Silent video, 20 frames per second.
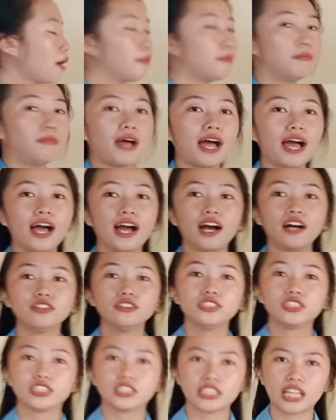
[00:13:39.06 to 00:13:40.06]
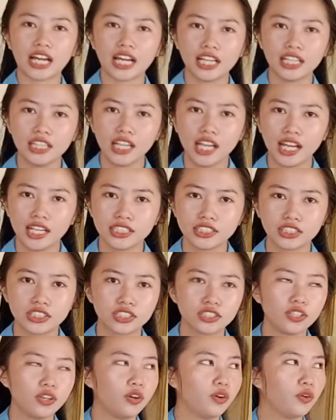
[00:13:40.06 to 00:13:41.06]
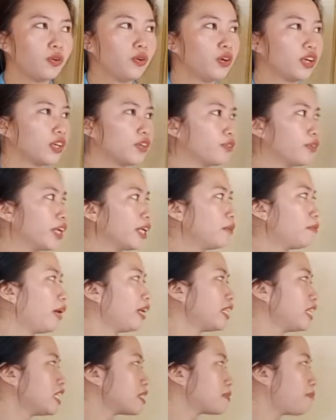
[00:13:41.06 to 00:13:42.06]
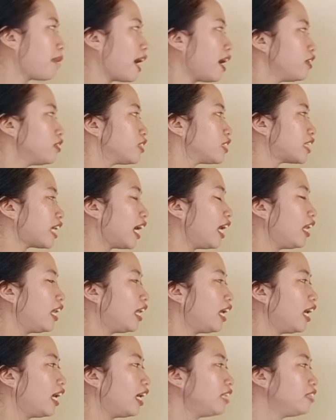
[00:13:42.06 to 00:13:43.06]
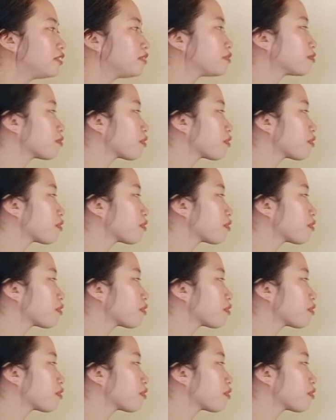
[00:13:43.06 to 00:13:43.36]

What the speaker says: bound salad. So who can read what is bound salad?